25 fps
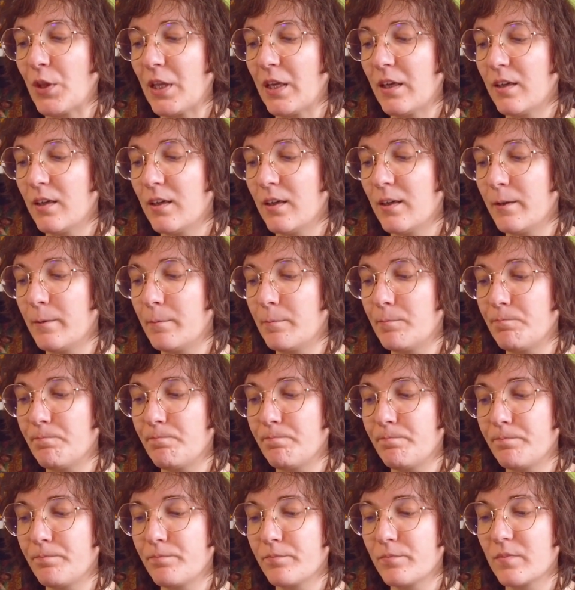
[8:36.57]

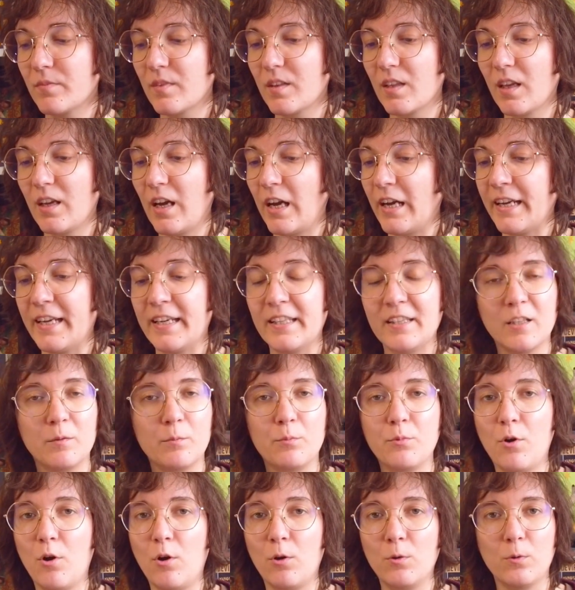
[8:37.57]
um, I
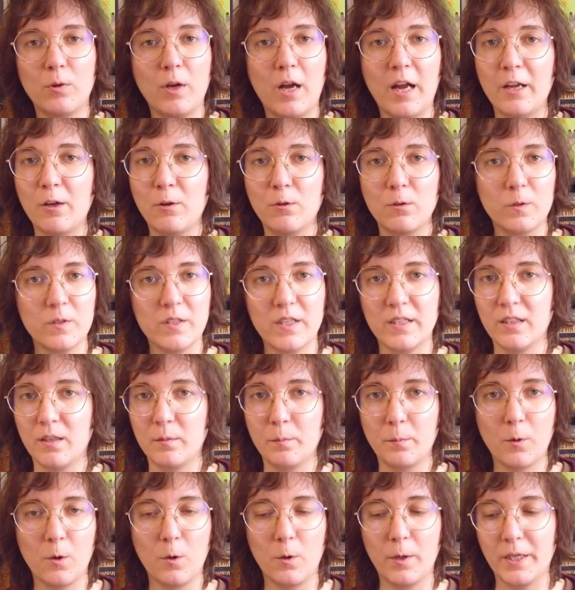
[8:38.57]
always end
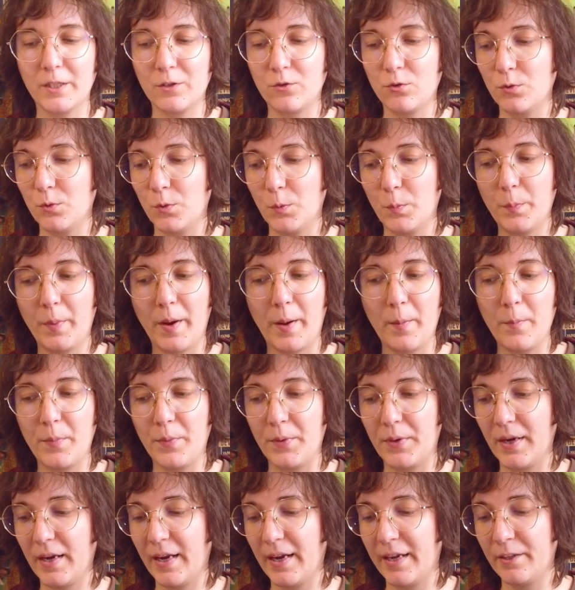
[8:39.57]
up going to
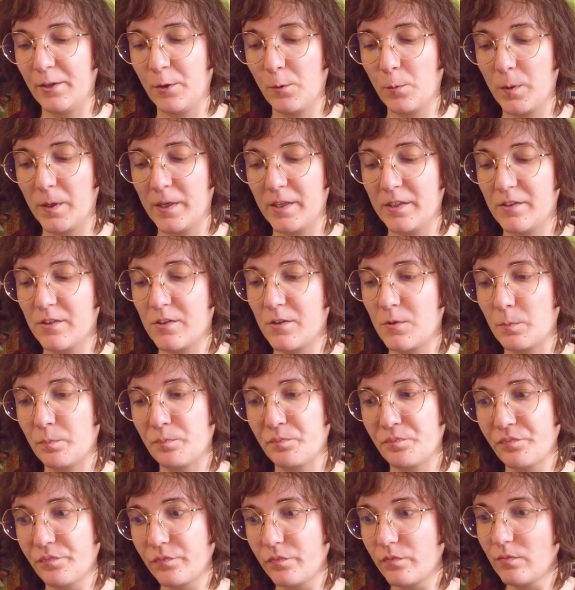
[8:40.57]
paper anyways.
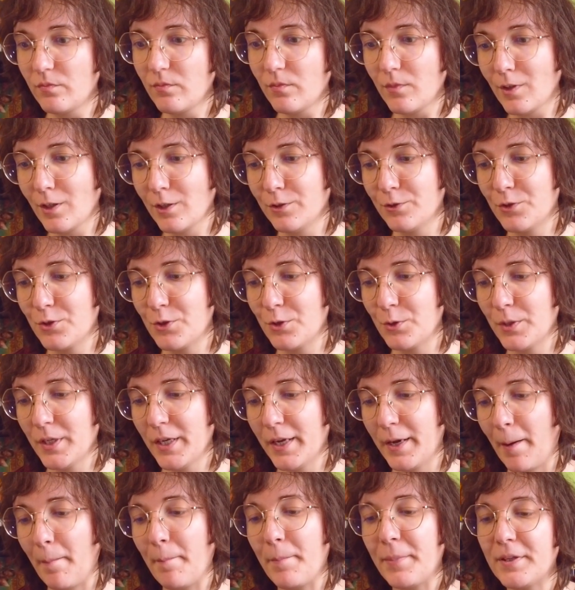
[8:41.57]
So
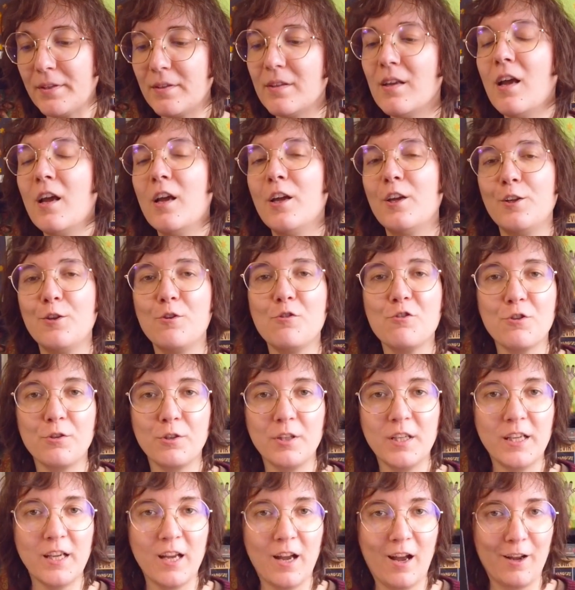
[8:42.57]
yeah, but
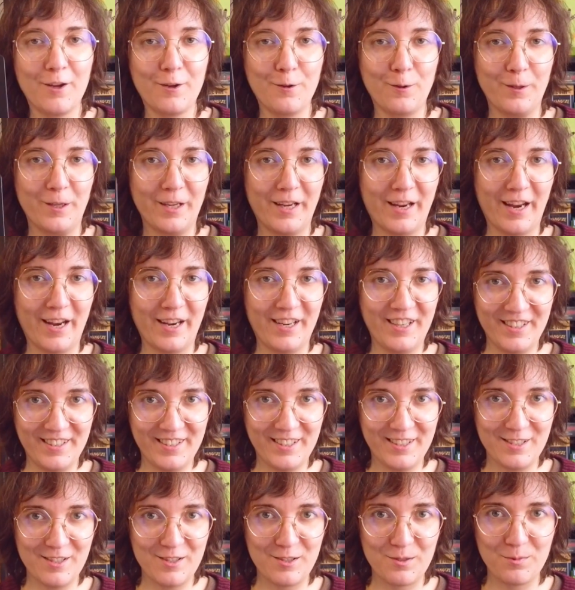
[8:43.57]
usually I only carry
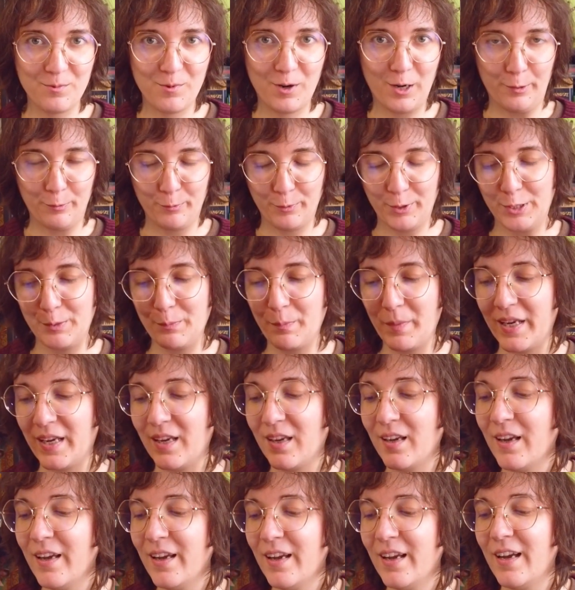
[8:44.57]
this one with
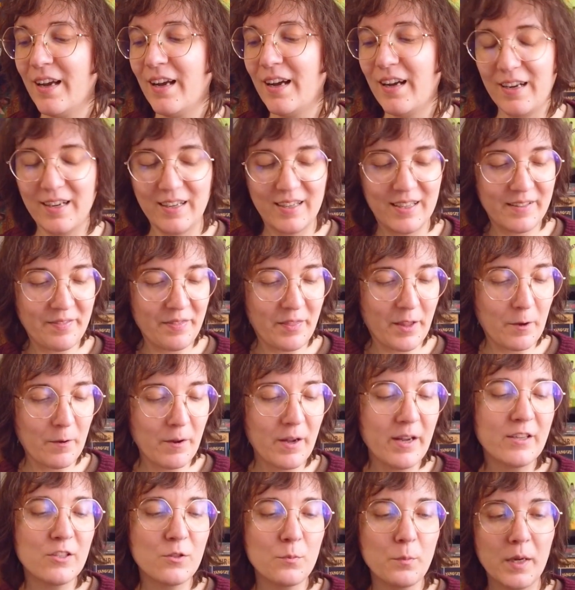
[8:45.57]
me. Now,
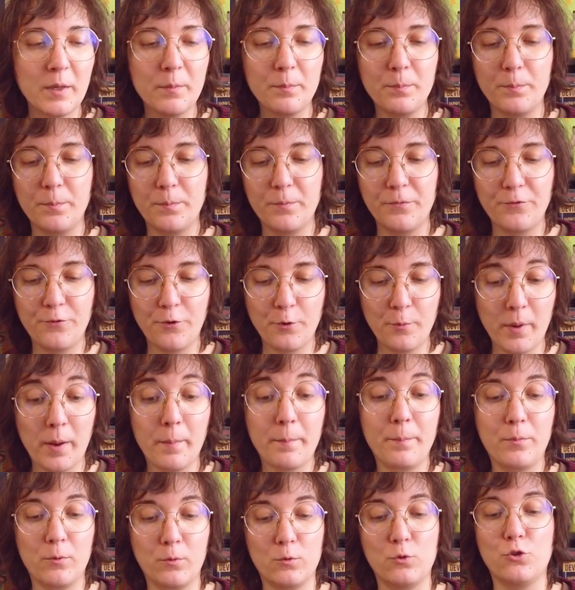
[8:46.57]
as my for my
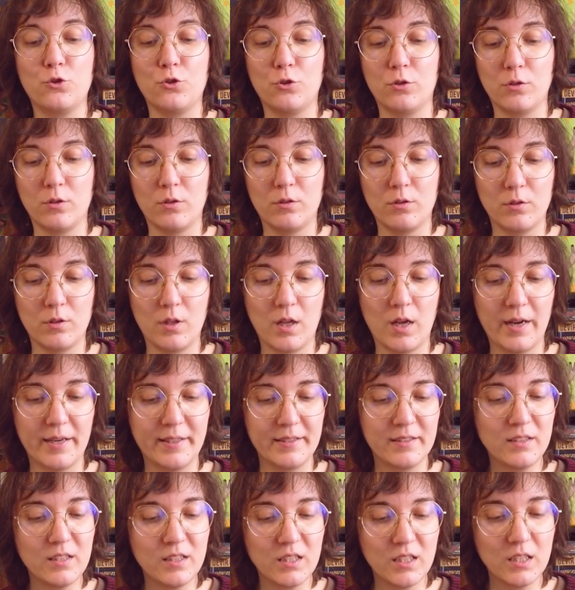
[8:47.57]
book journal,
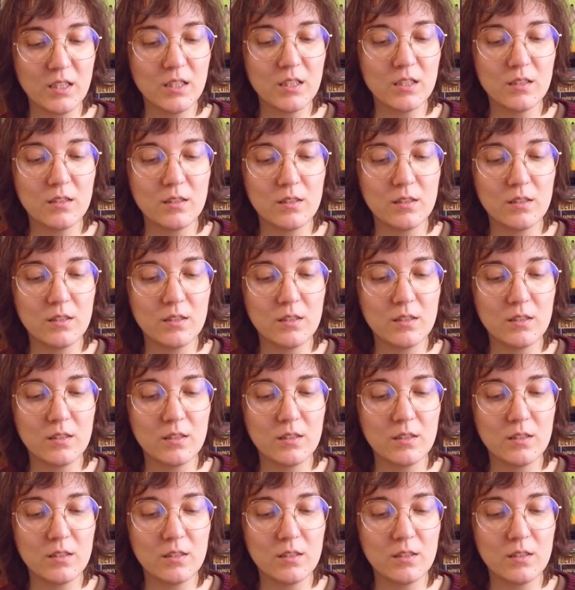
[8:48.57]
update